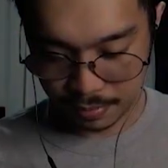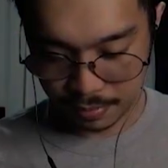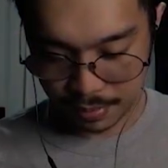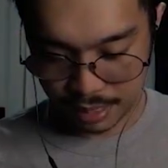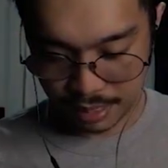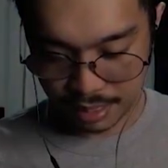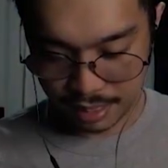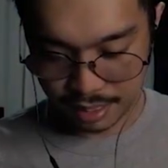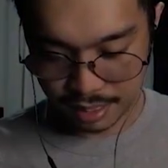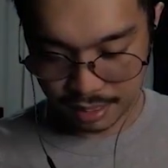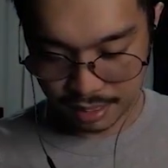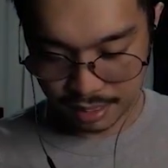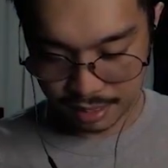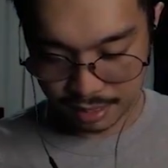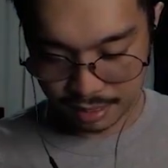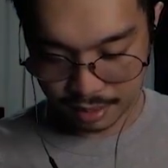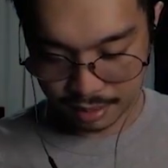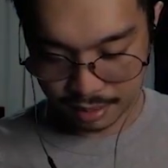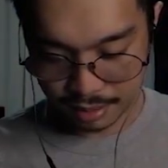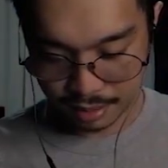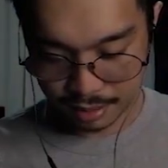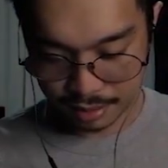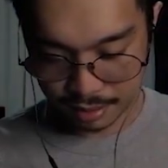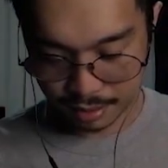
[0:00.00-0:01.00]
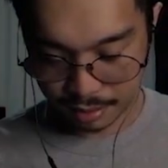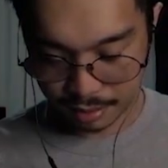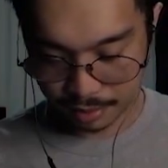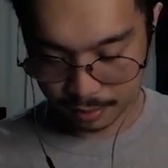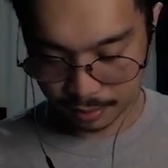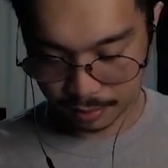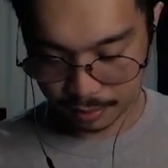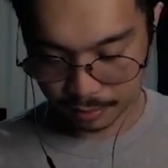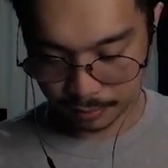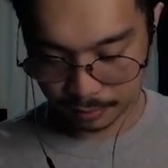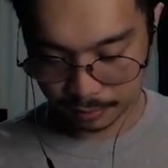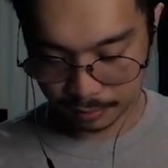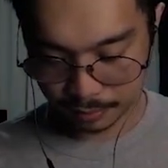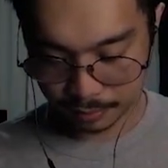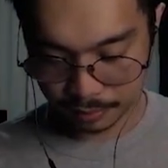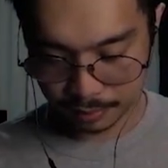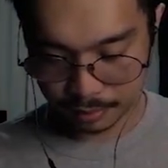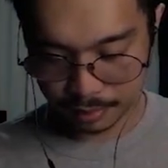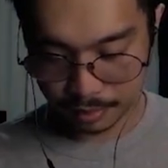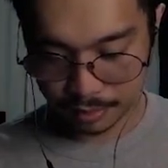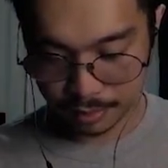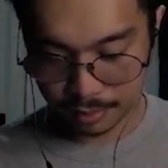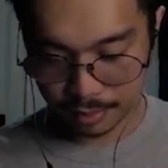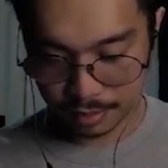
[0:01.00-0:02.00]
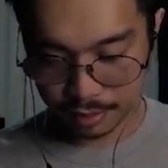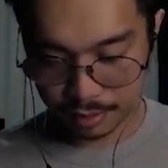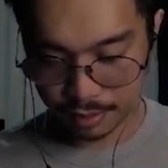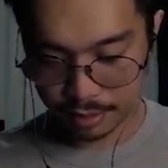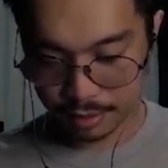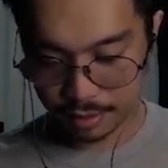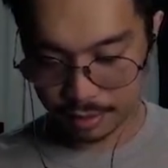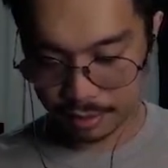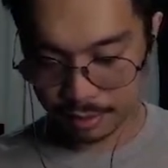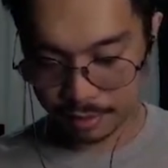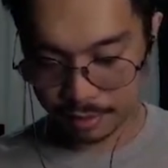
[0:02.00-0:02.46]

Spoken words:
could win against moi.